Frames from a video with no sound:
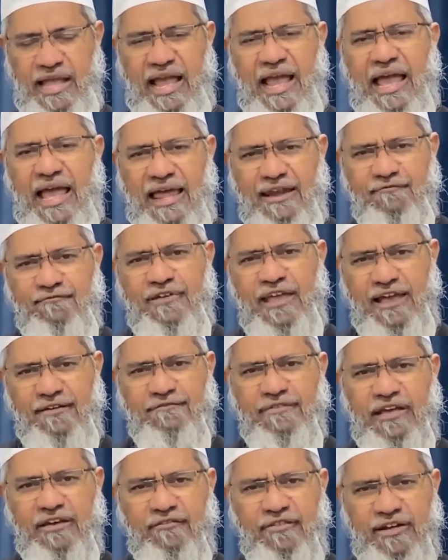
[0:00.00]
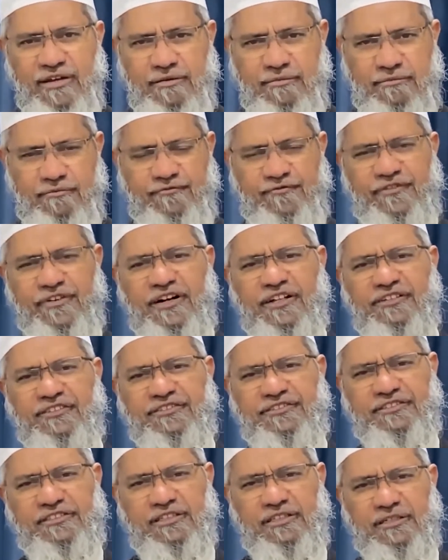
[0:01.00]
And we have given
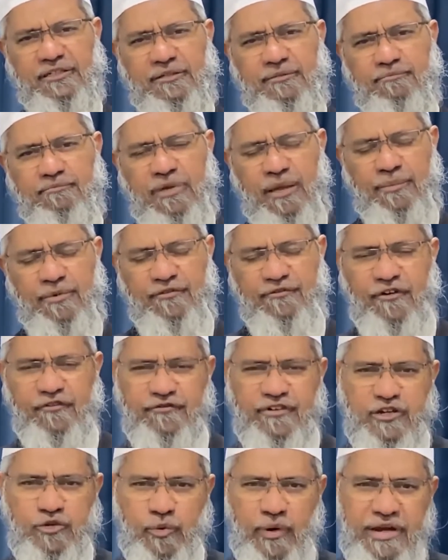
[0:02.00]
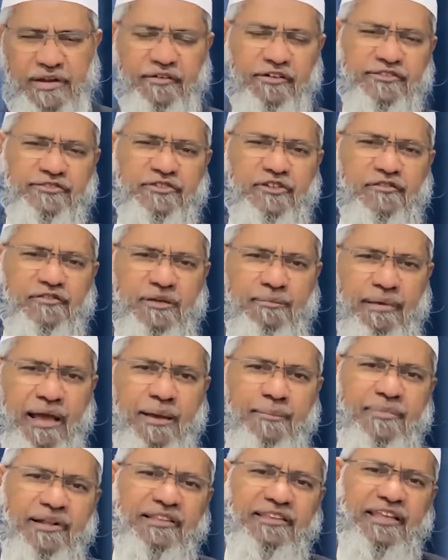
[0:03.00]
first maybe 15-20 verses of the
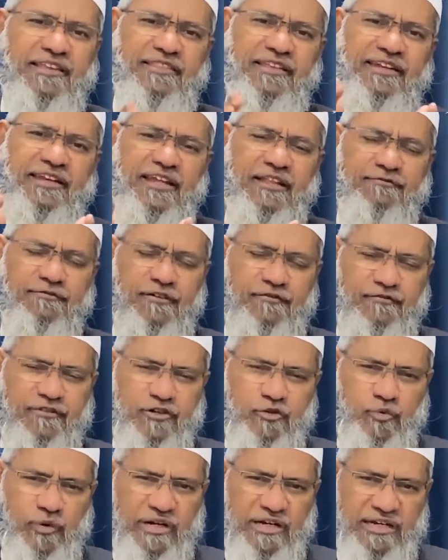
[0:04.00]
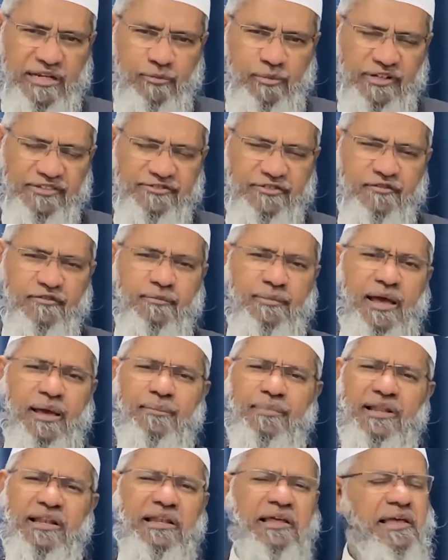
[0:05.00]
Bible, then the next 15-20 verses of the
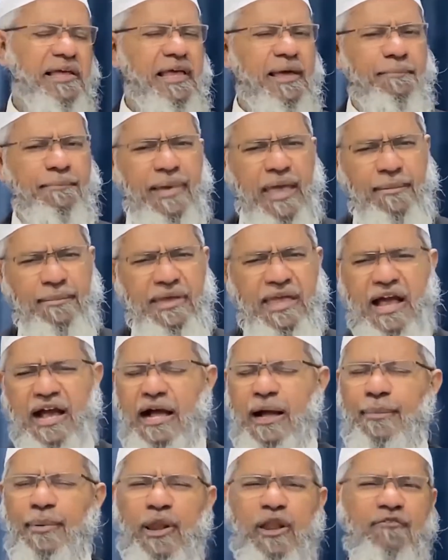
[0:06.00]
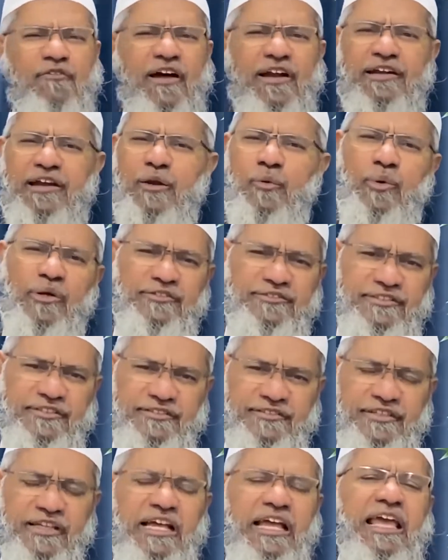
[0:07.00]
Bible, maybe a couple of hundred
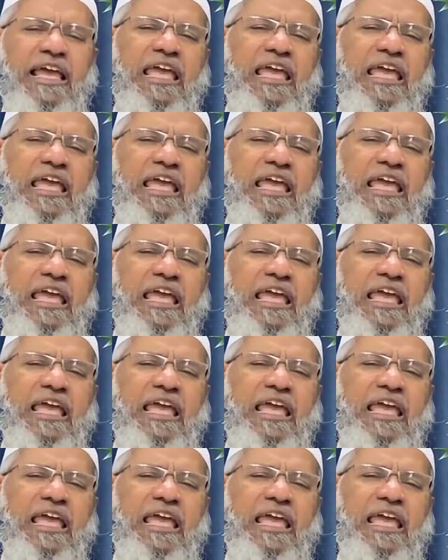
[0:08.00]
verses.